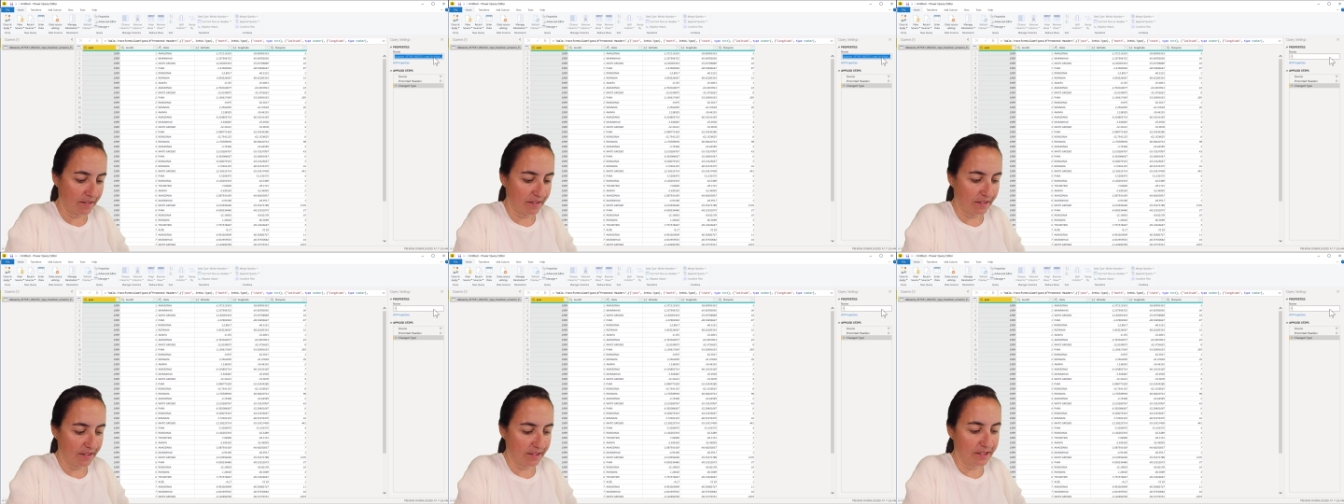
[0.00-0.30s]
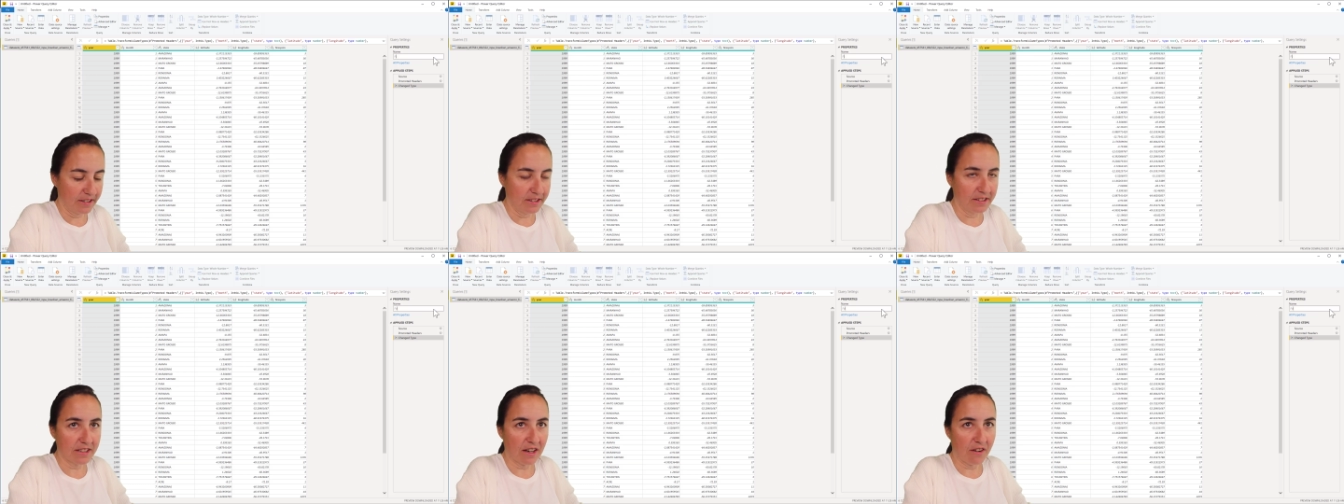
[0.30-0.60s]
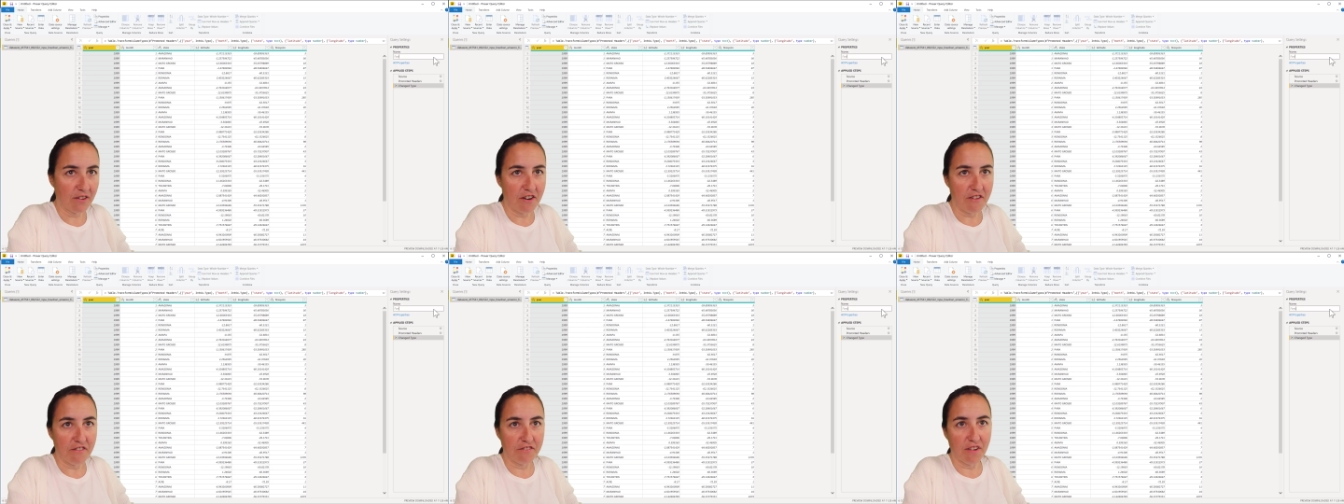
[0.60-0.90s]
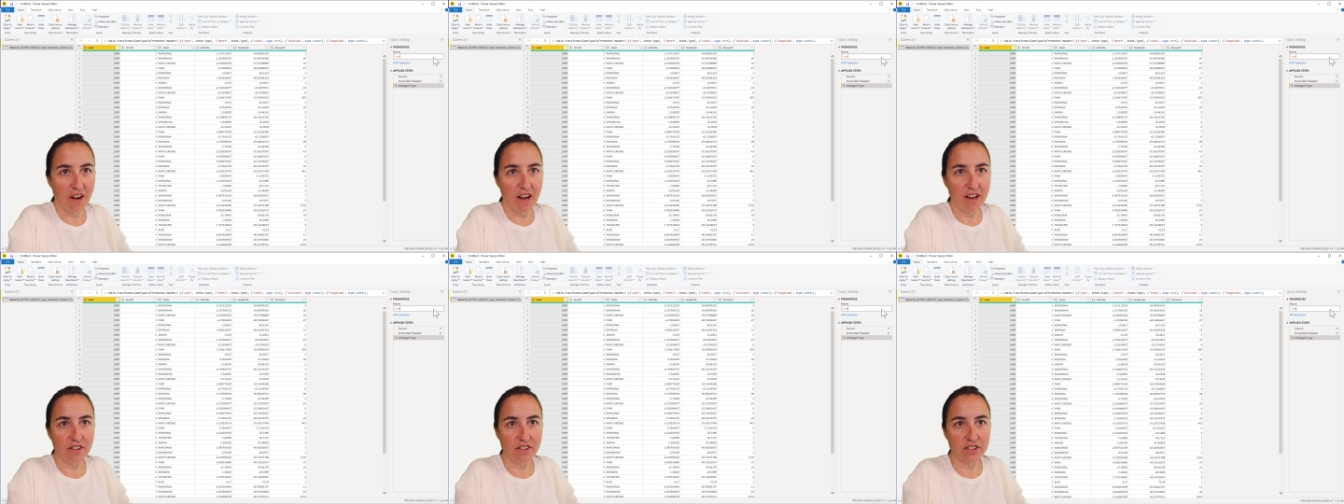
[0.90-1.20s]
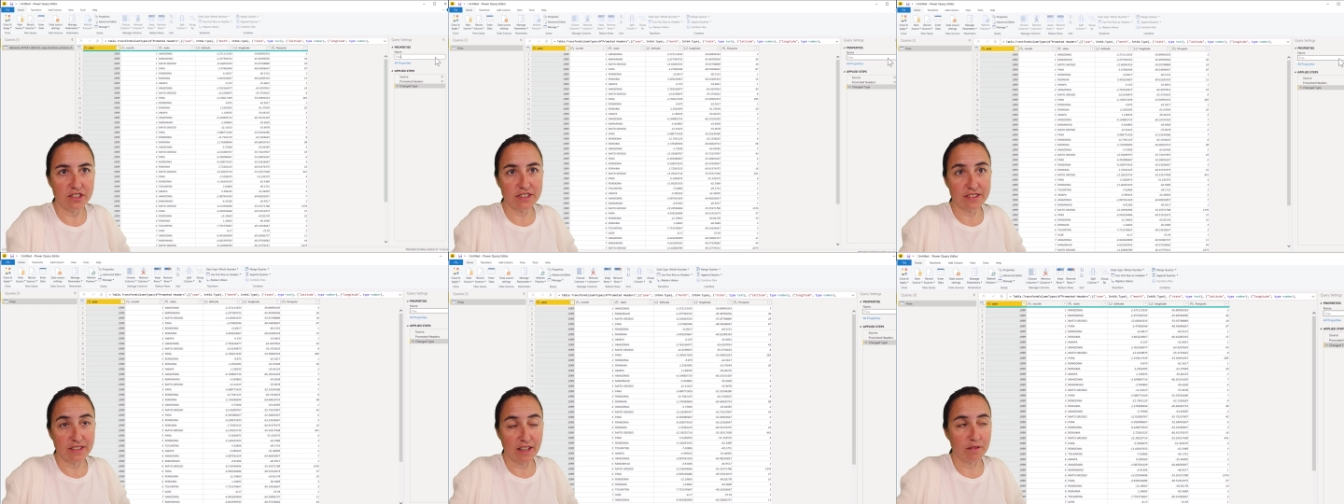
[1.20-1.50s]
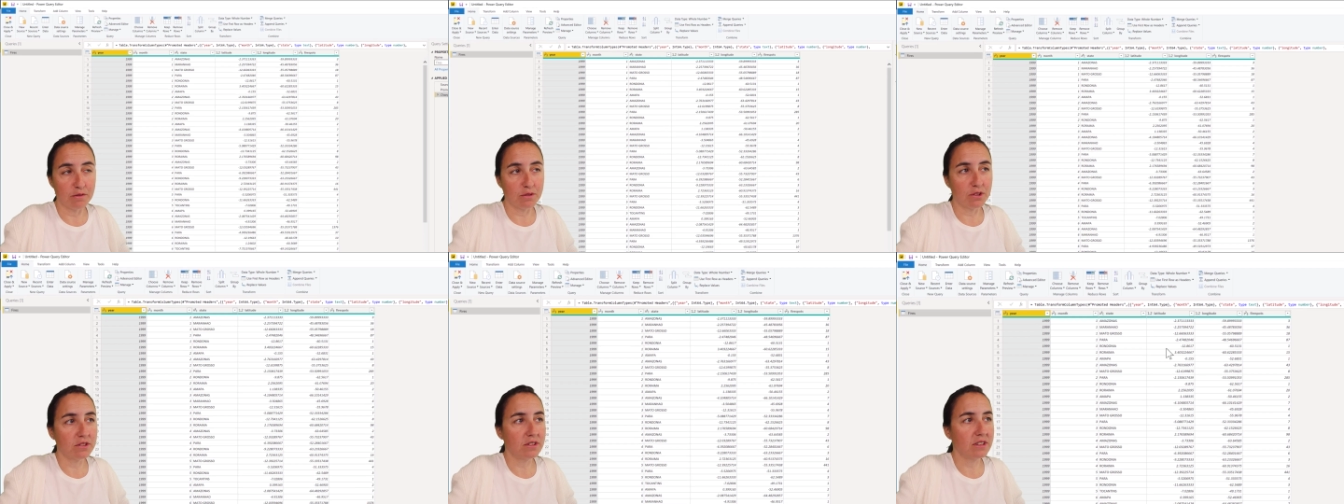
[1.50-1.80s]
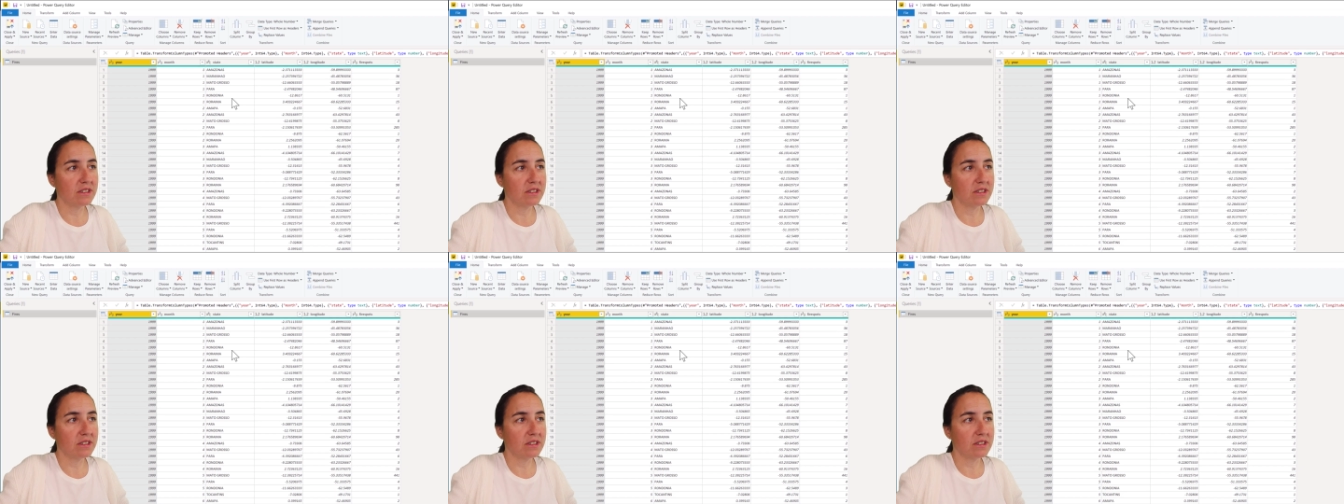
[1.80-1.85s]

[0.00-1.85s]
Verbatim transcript: This is our fires table.